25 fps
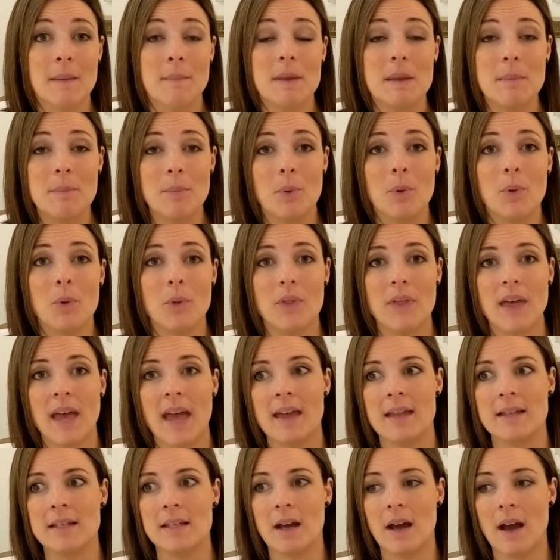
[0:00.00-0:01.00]
People
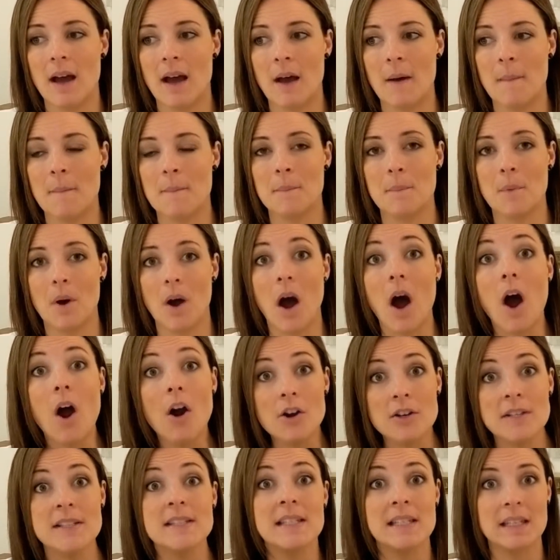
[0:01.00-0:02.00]
that
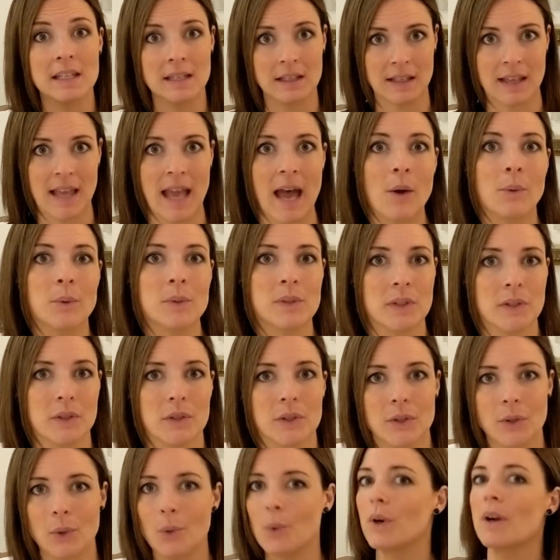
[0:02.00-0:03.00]
are seeing a
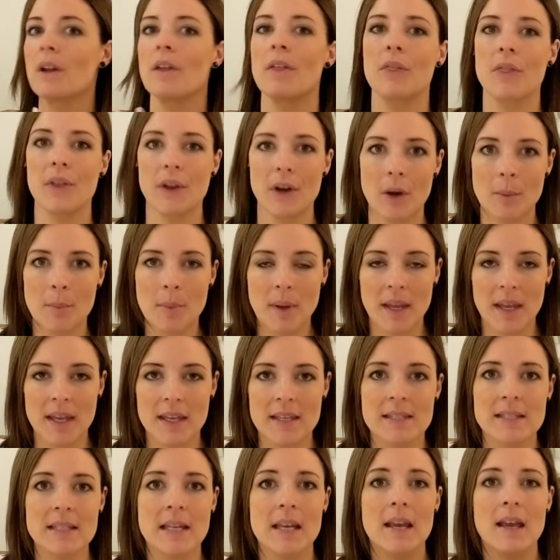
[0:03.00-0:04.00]
counselor or a
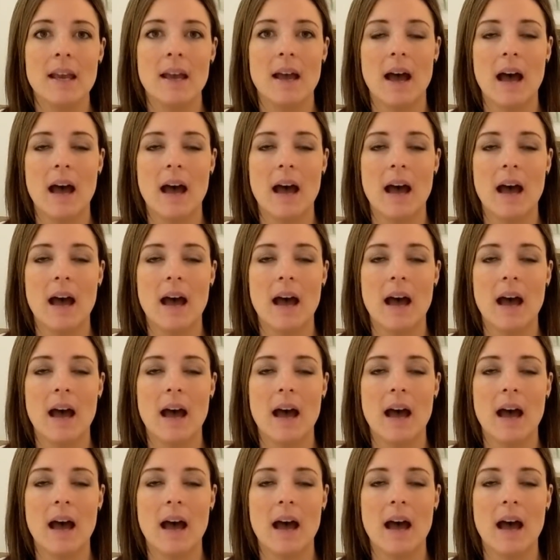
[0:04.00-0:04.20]
therapist,